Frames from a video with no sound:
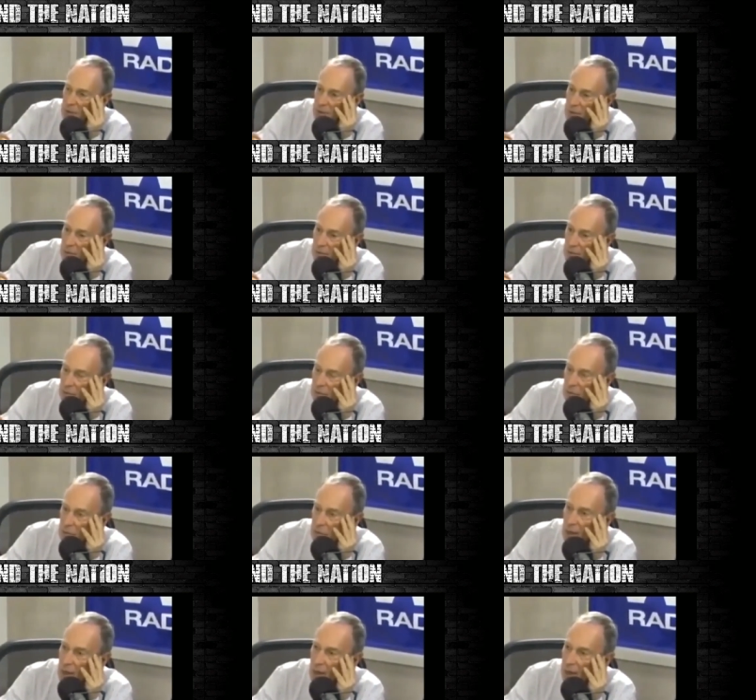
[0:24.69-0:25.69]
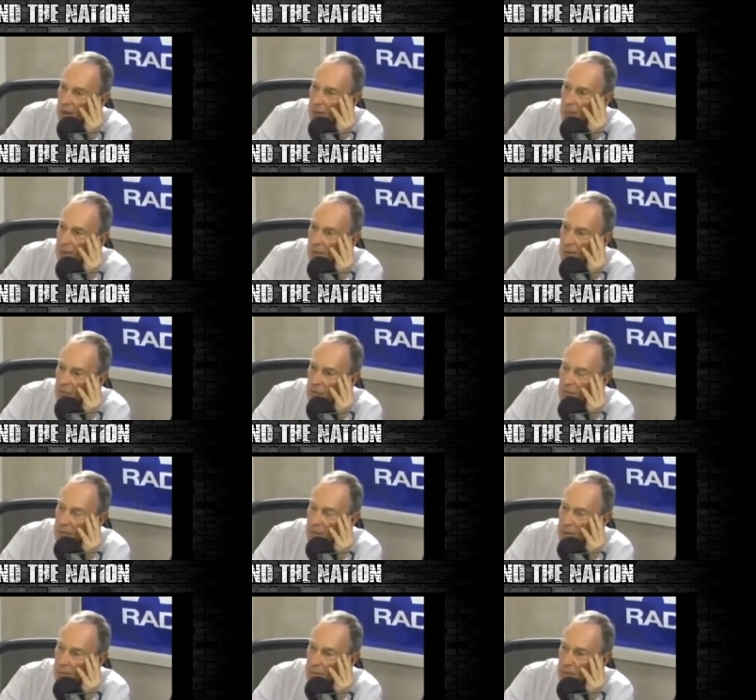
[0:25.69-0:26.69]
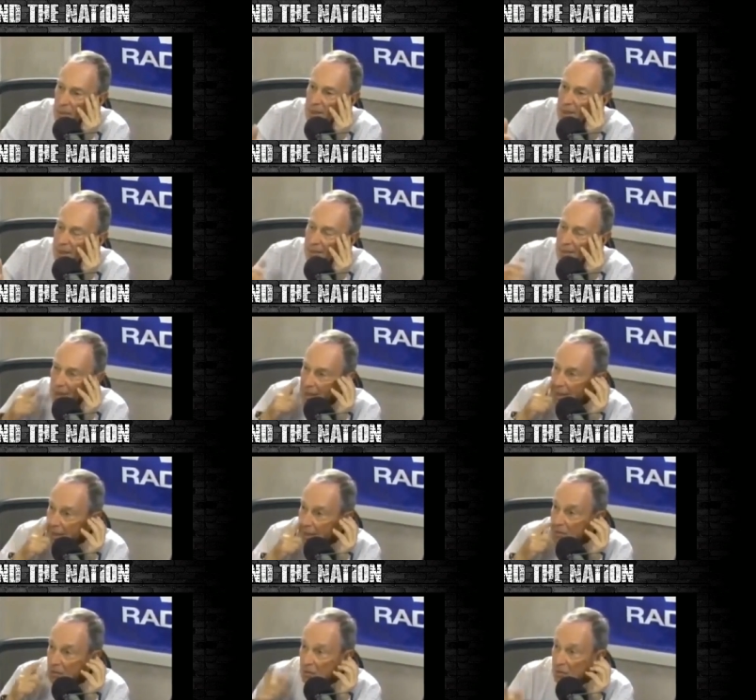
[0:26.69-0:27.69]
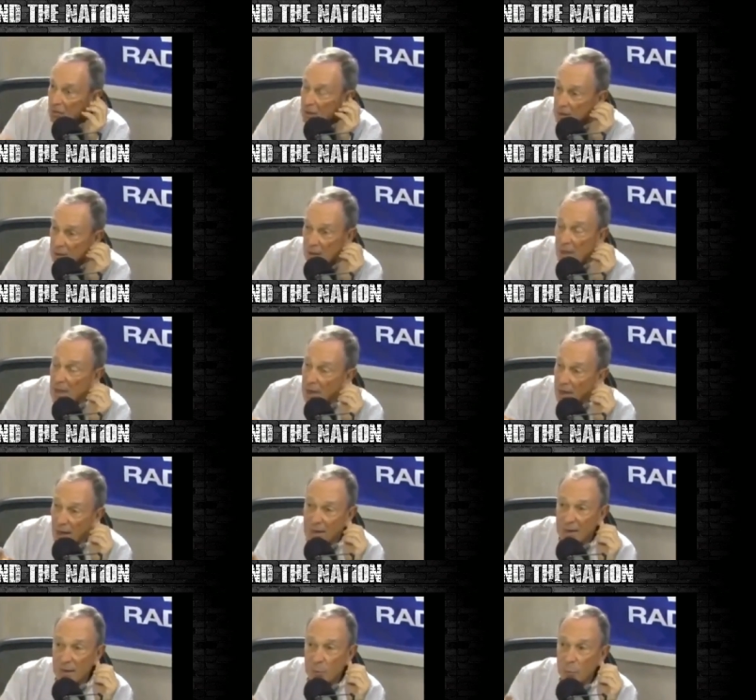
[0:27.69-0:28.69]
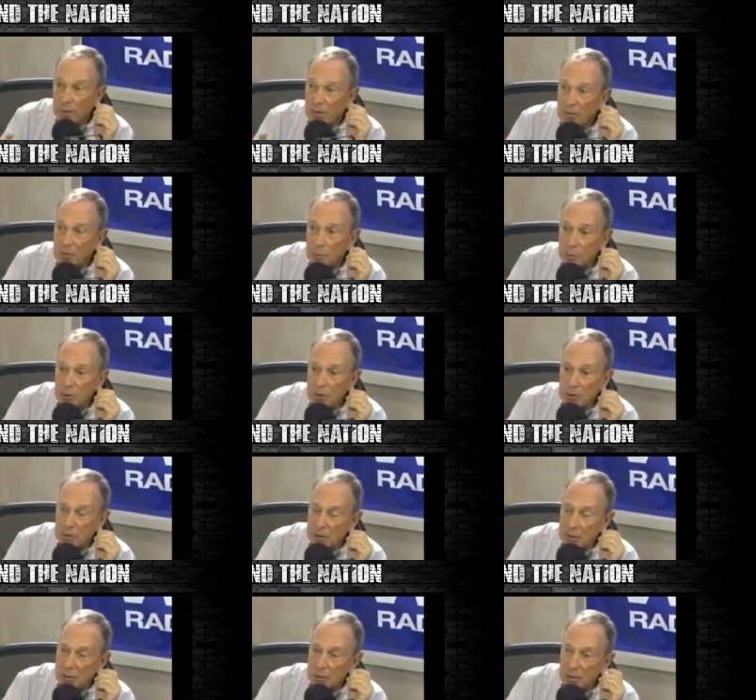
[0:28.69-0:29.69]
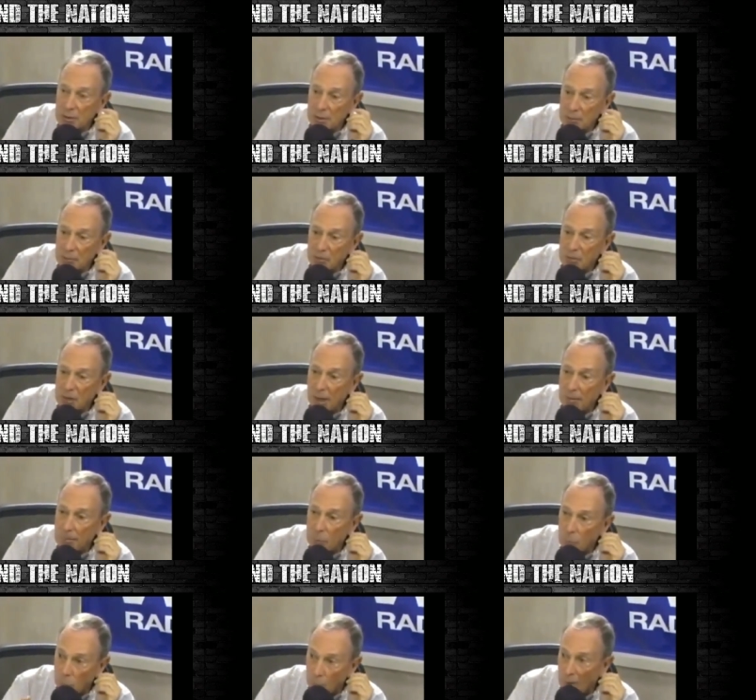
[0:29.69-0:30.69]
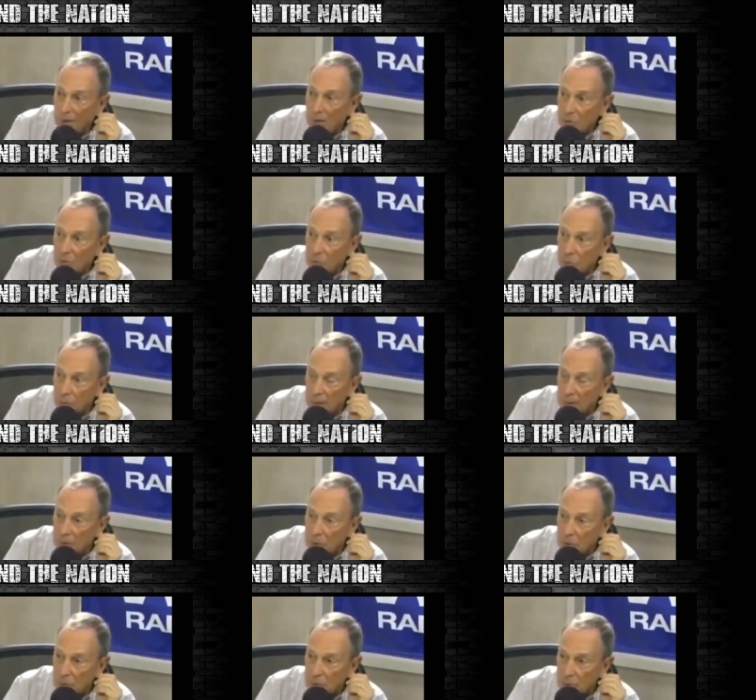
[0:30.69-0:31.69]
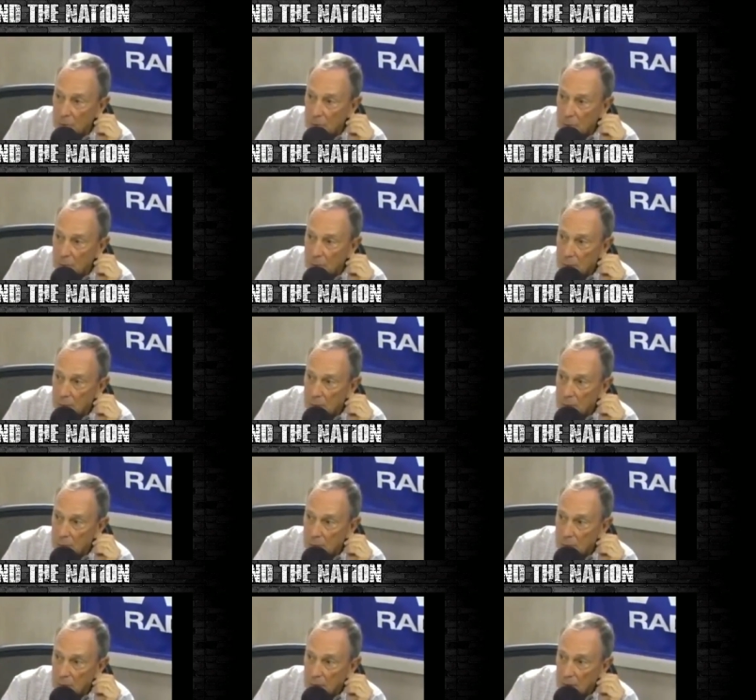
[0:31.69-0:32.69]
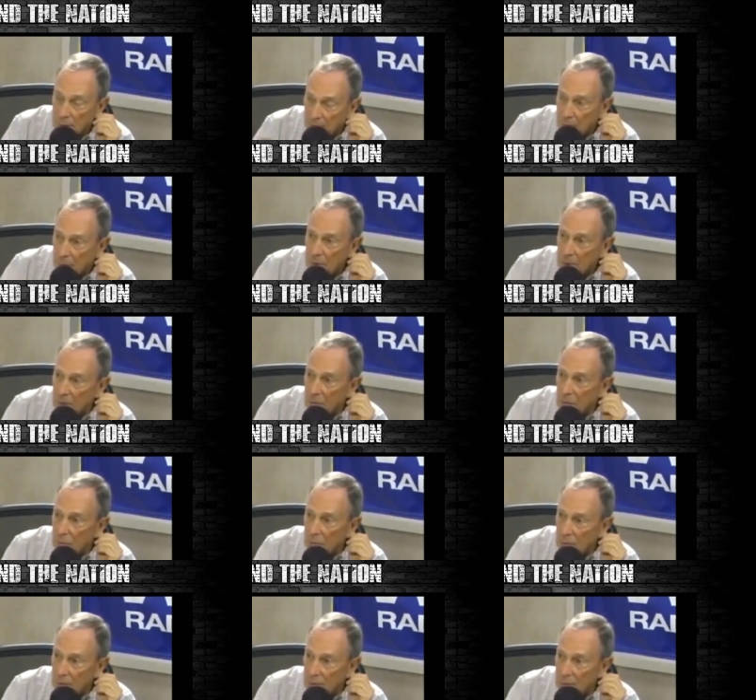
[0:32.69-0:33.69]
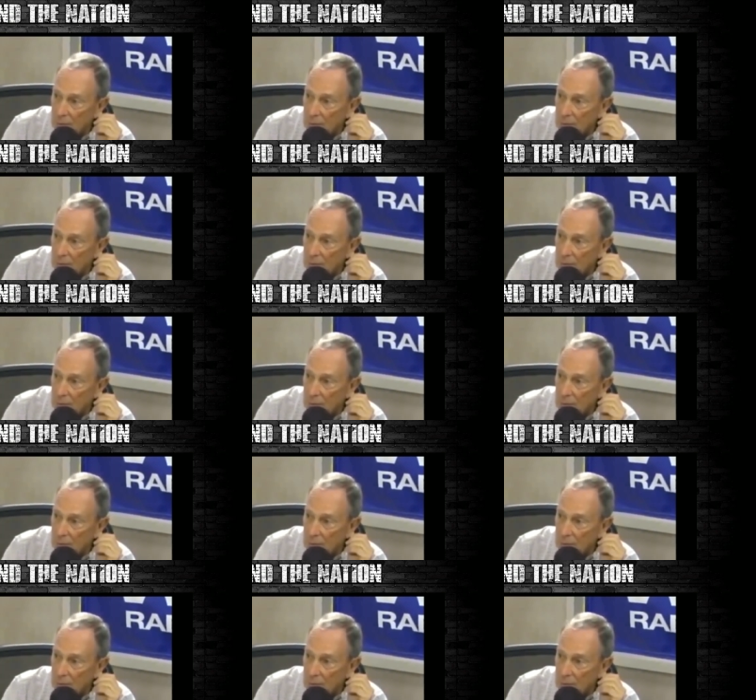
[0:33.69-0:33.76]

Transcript: describe as committing the murder. In that case, incidentally, I think we disproportionately stop whites too much and minorities too little.